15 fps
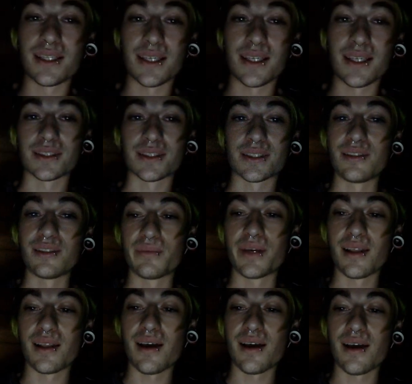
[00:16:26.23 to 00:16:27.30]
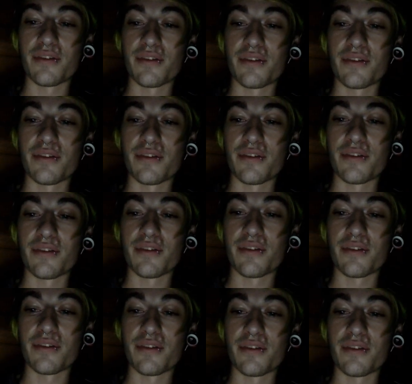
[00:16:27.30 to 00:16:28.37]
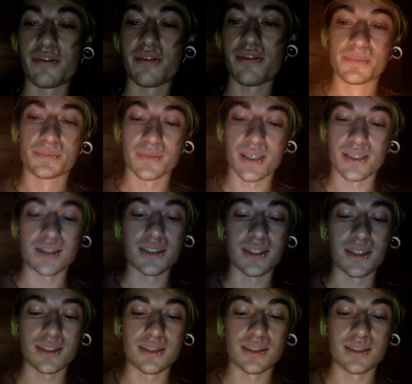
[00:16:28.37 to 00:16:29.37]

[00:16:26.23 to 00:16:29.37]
else. I live my life. I do my shit. You know, that's it.